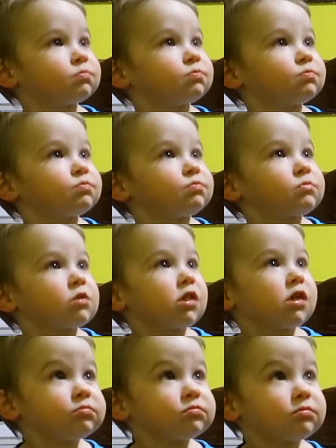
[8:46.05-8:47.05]
What?
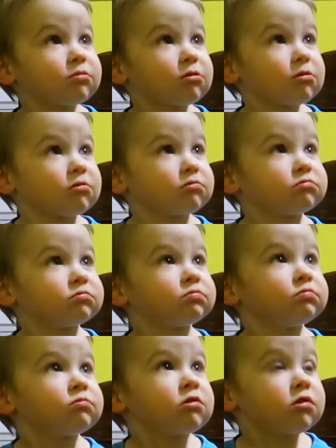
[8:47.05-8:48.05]
Mm. What is
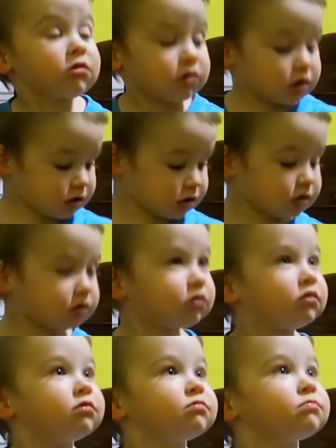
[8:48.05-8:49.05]
it? Hmm.
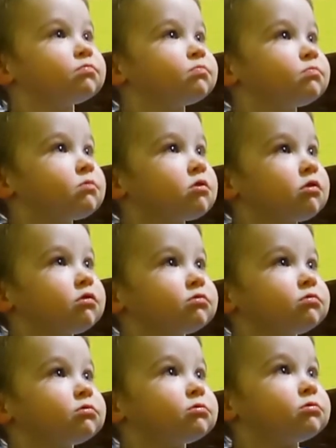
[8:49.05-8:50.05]
What are you pointing at?
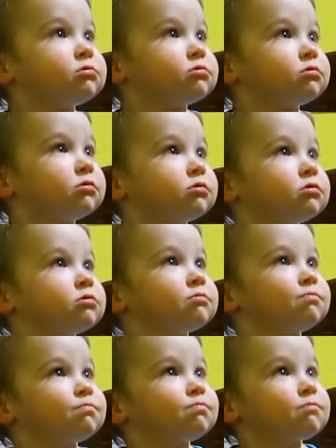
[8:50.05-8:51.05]
Hmm.
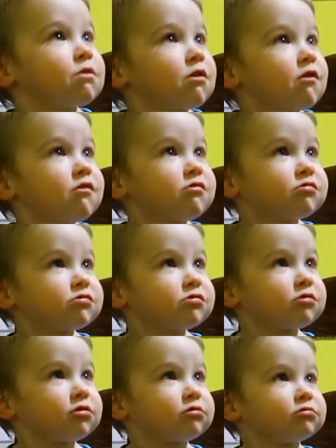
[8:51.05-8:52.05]
What?
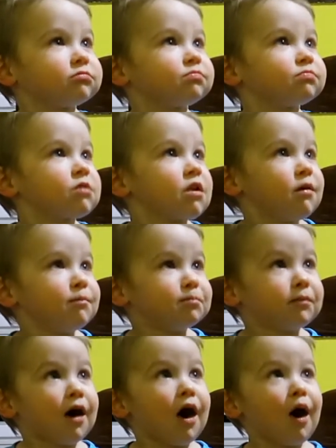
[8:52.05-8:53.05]
Hmm. What?
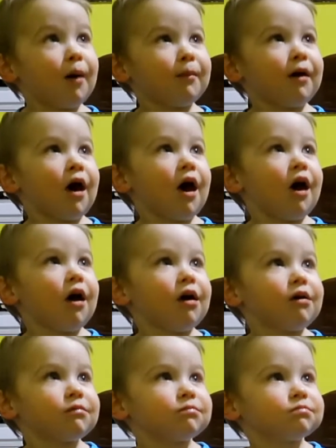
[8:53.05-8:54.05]
Mama.
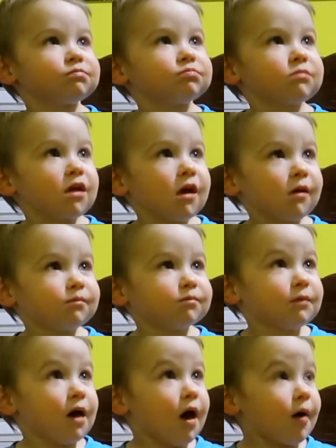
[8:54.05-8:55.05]
What about me?
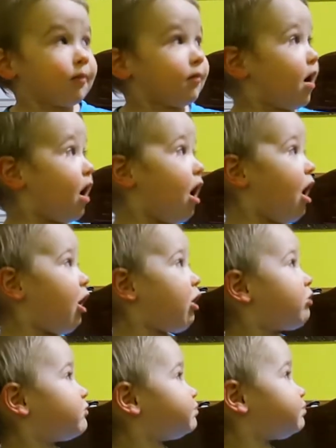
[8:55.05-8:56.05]

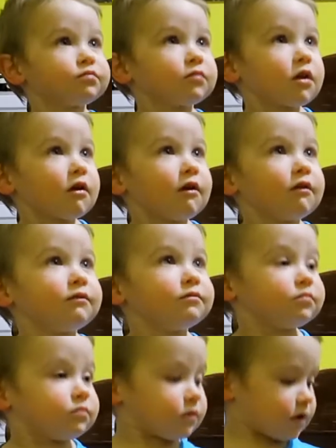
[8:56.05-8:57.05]
Mama. What, you want
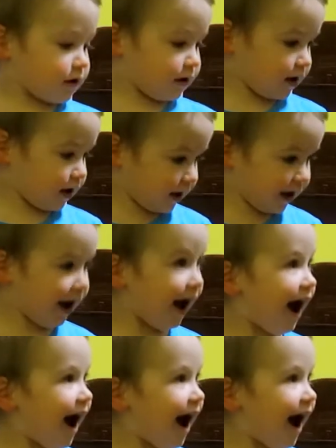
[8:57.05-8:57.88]
me to stand right here?